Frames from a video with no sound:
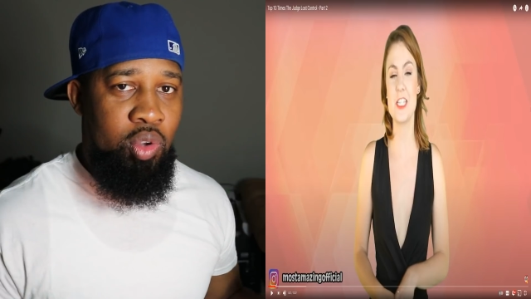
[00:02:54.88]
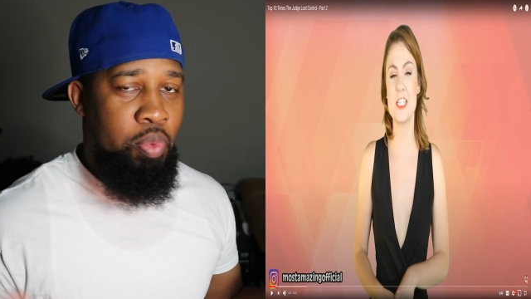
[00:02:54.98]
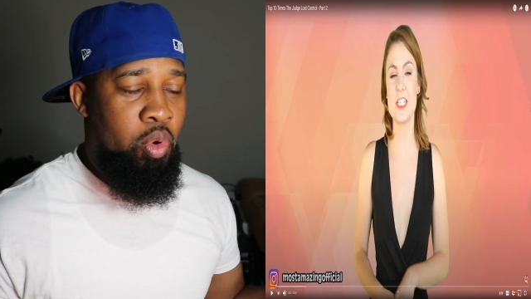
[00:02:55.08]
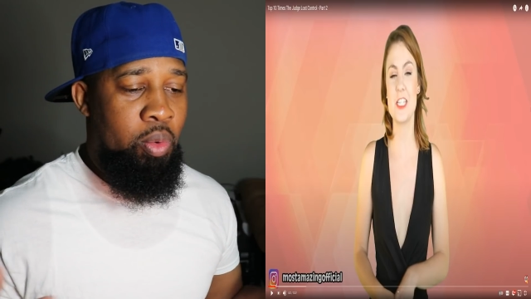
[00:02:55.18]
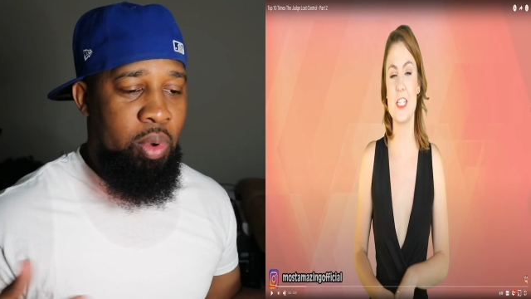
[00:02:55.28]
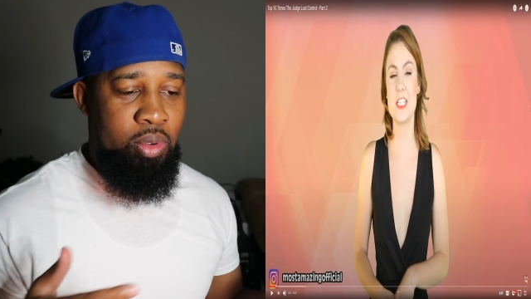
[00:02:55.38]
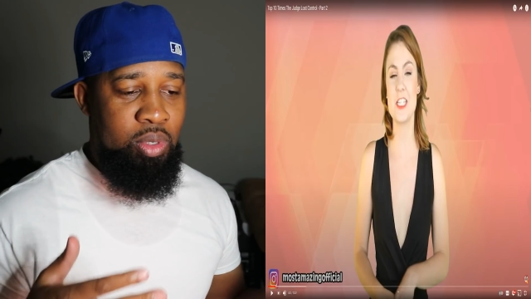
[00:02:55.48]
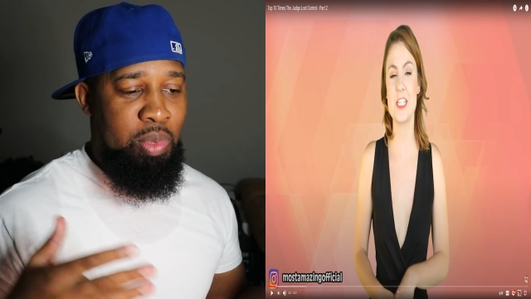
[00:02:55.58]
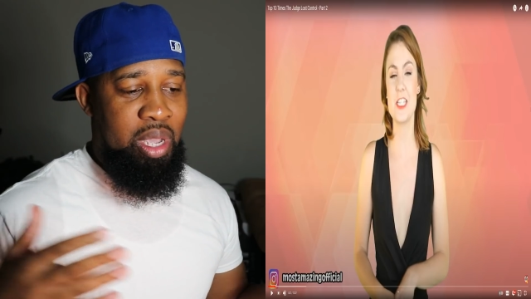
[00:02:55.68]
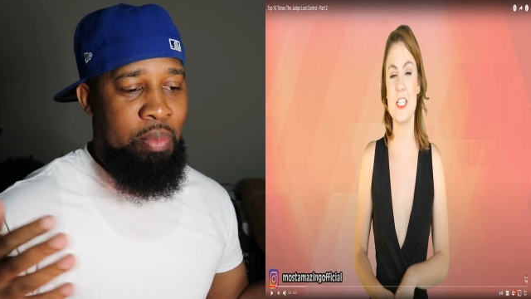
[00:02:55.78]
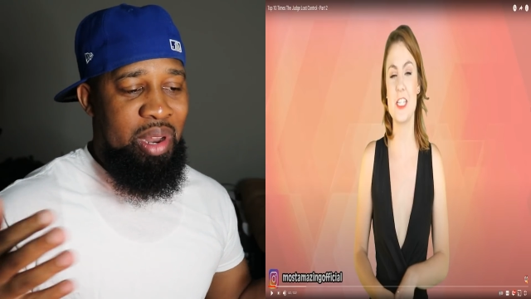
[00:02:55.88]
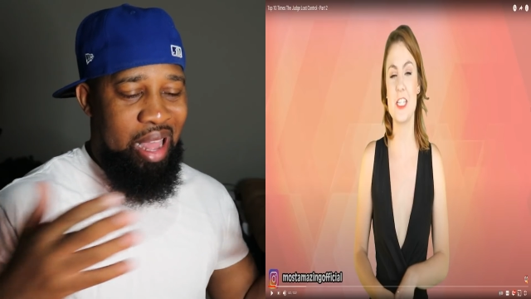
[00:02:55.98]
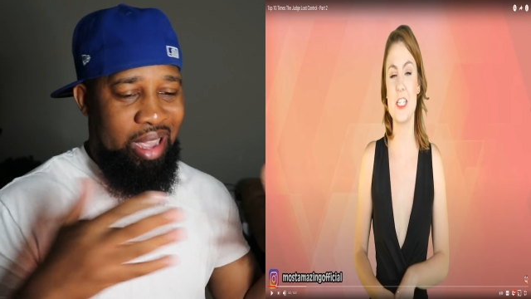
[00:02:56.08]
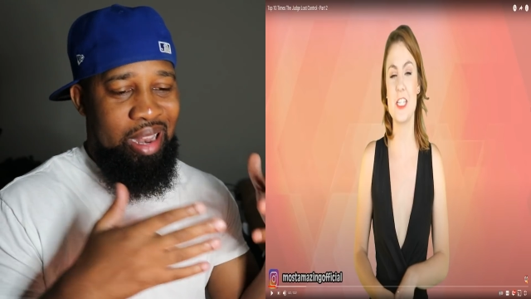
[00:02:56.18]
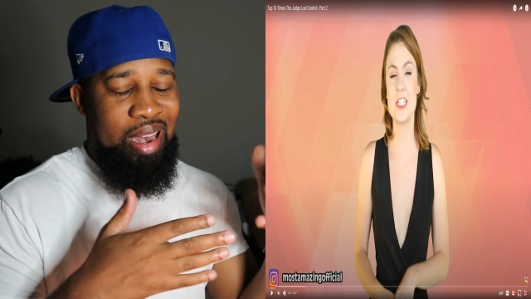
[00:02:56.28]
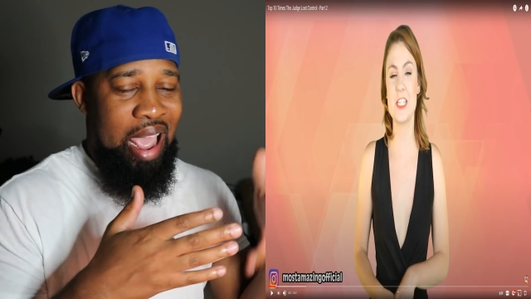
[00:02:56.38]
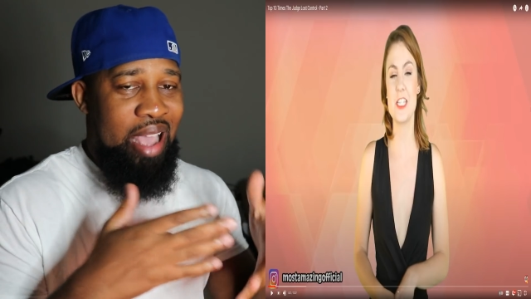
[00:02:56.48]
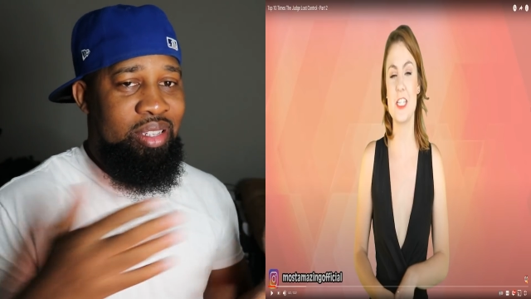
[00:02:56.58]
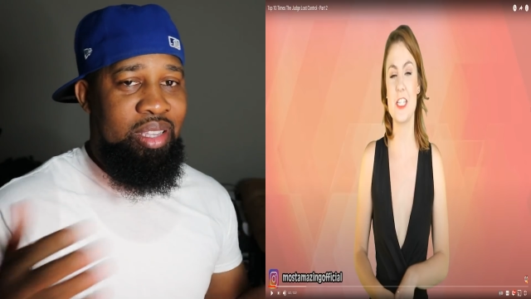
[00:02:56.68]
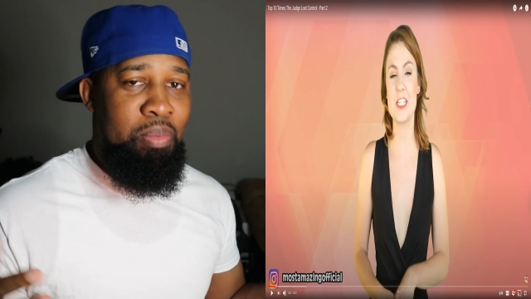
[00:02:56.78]
Speaker 1: to the point where it was becoming like a
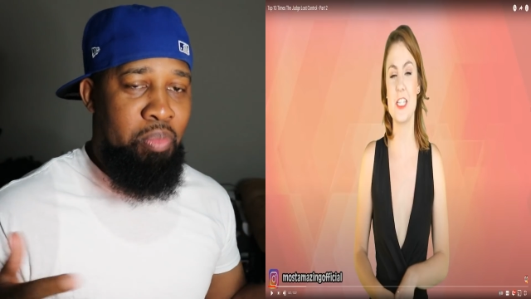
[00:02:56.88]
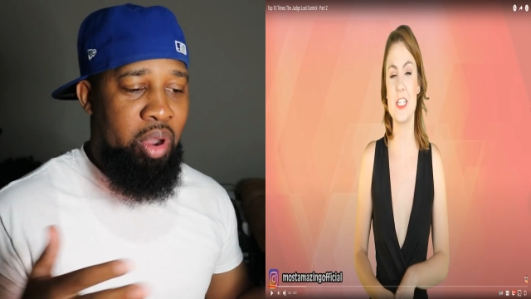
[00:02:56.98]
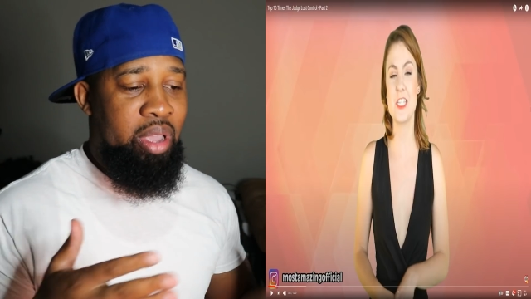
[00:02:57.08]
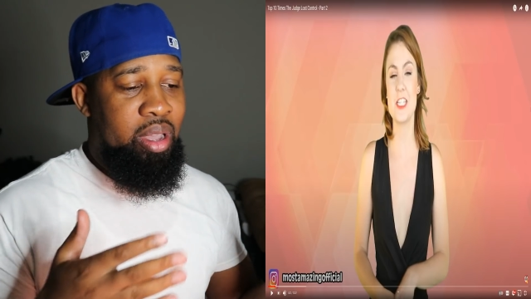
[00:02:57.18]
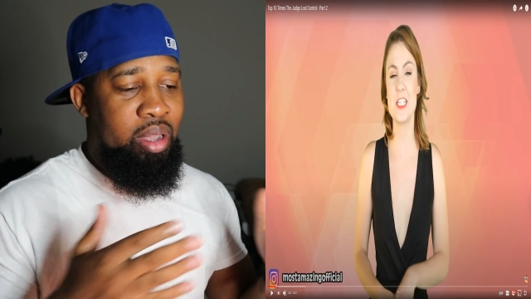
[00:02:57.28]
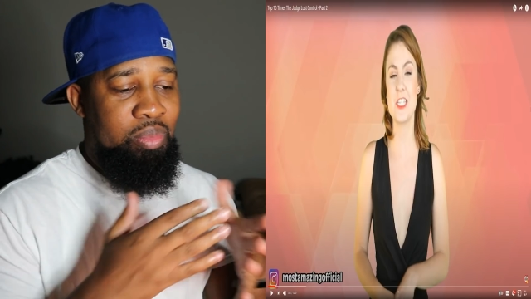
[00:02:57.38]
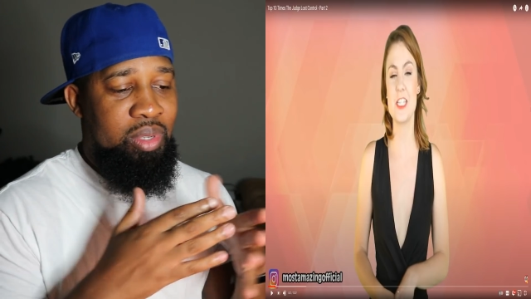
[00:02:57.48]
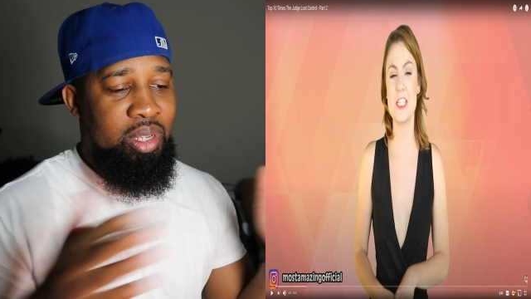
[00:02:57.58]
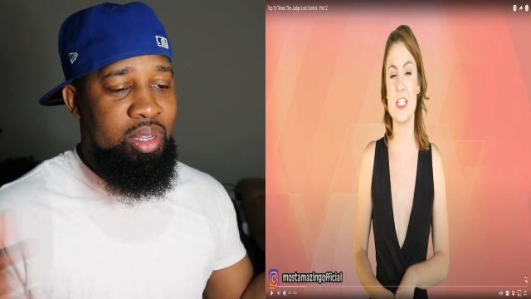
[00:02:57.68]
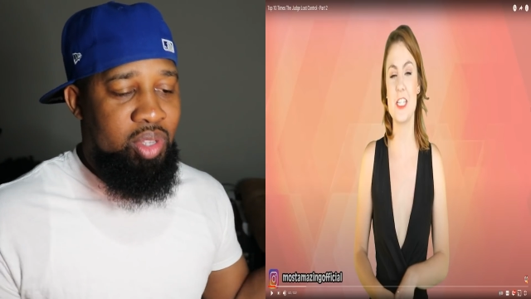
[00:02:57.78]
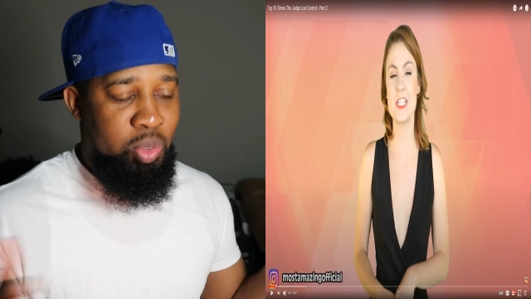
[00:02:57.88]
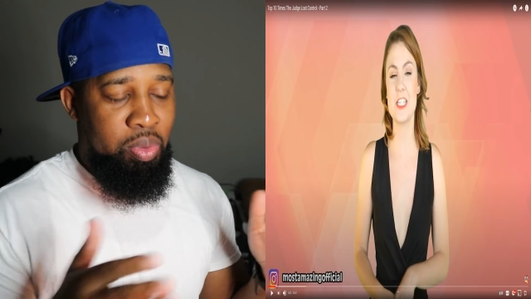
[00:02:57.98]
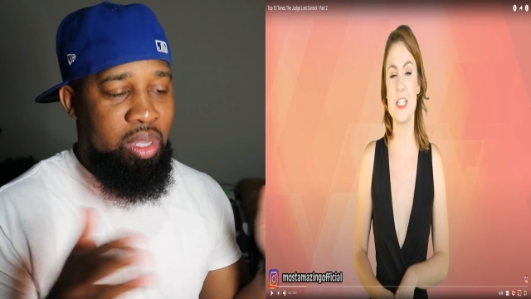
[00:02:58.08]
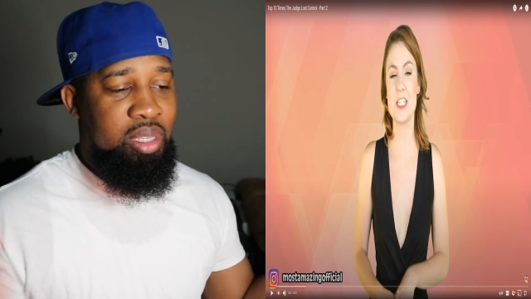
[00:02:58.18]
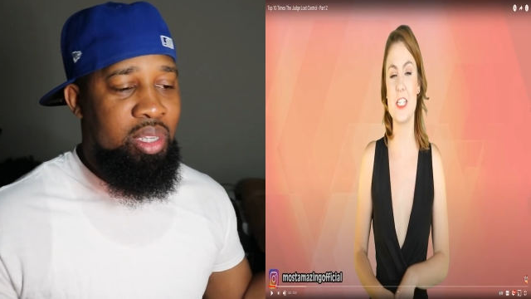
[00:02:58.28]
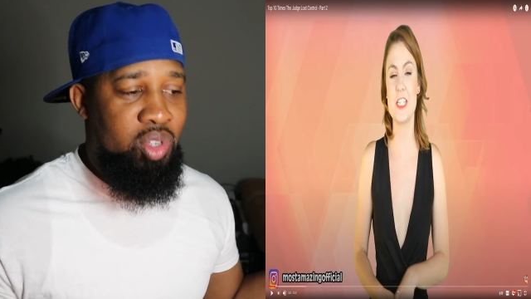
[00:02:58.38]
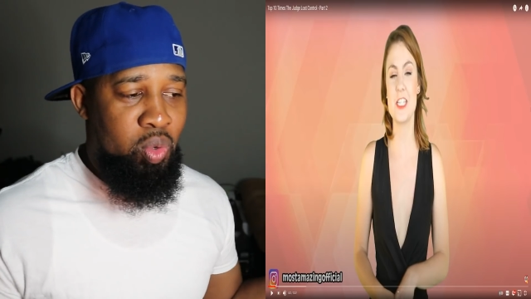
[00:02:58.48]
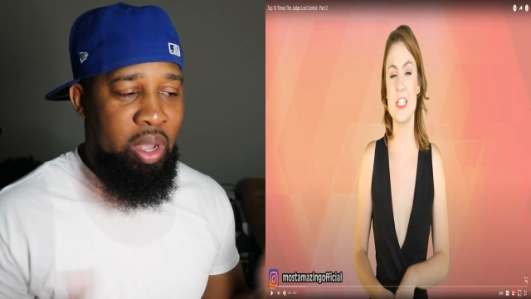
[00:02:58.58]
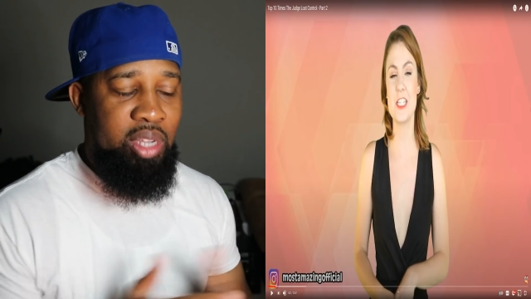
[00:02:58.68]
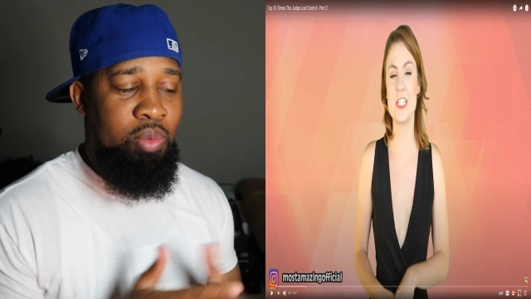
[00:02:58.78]
nasty breakup sit, split
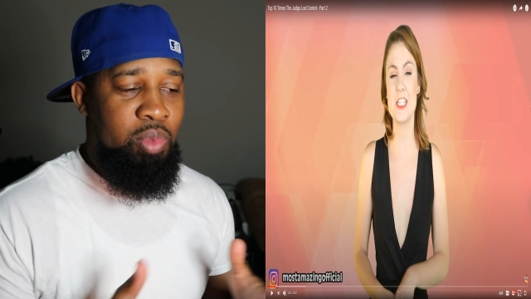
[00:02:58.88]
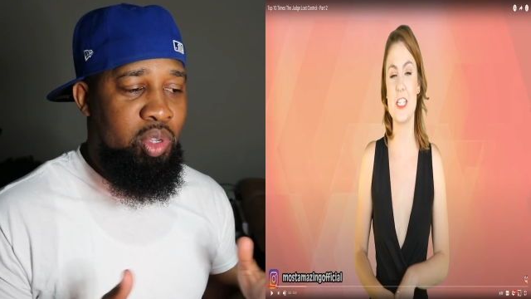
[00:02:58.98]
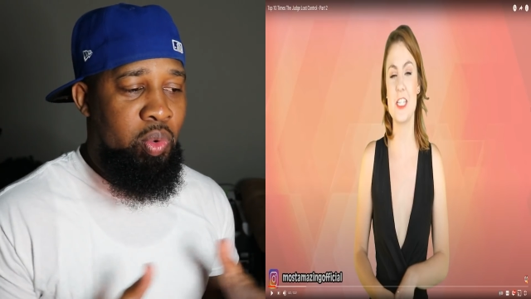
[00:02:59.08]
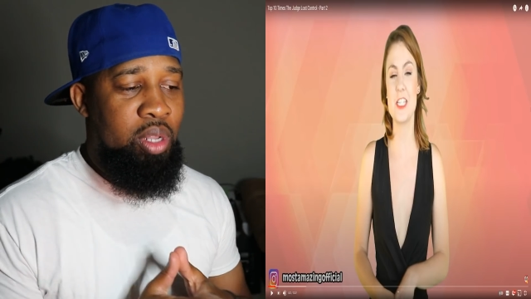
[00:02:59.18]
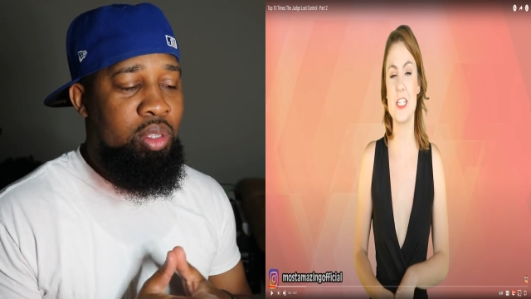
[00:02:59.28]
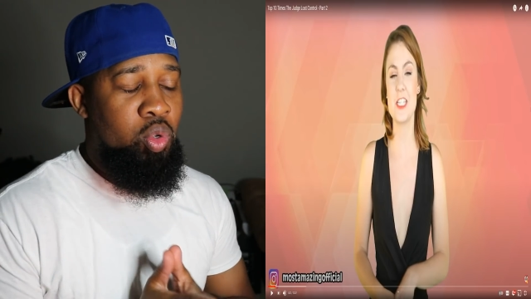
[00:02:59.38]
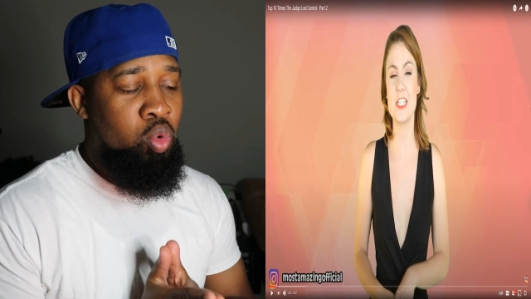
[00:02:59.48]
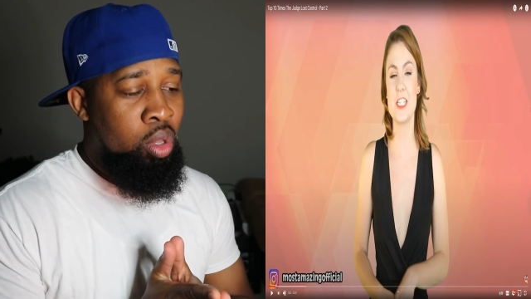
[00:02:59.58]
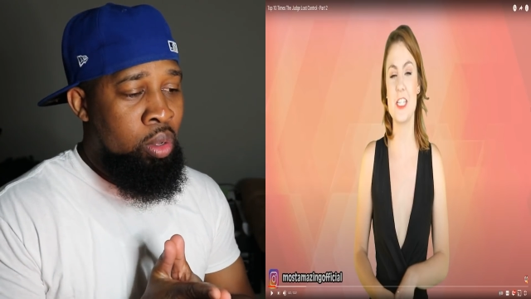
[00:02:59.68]
situation between the two of